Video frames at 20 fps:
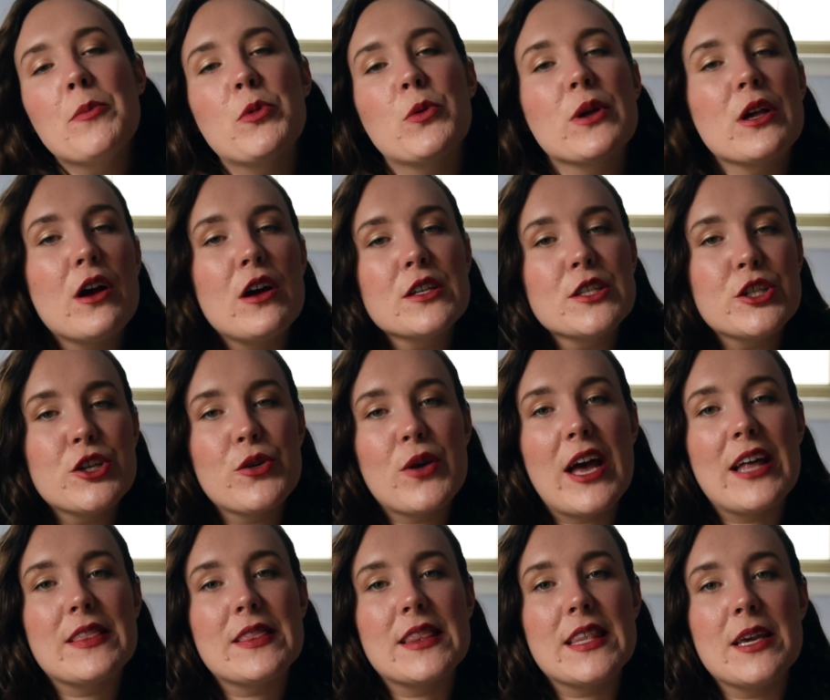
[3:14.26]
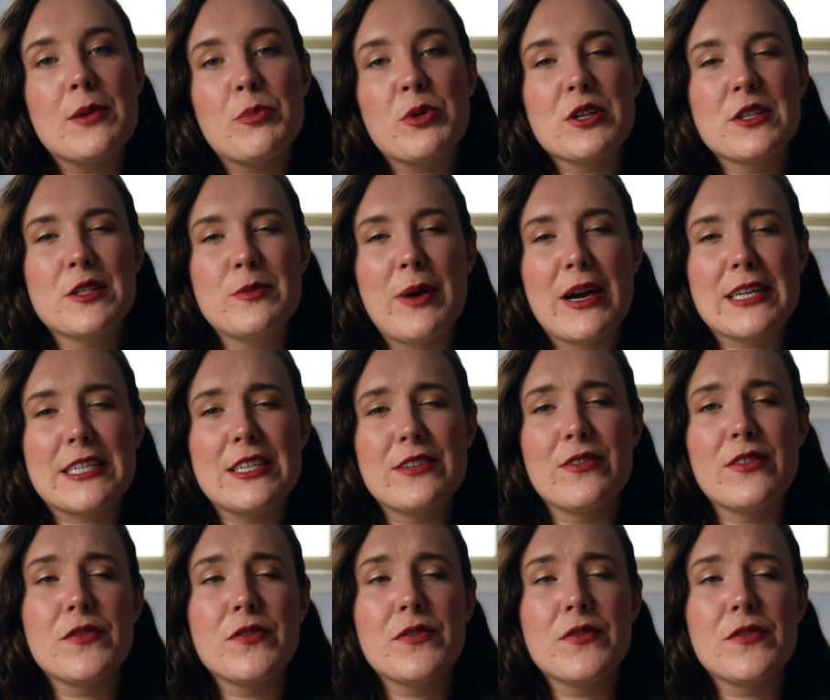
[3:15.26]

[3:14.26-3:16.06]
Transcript: but we also get the perspective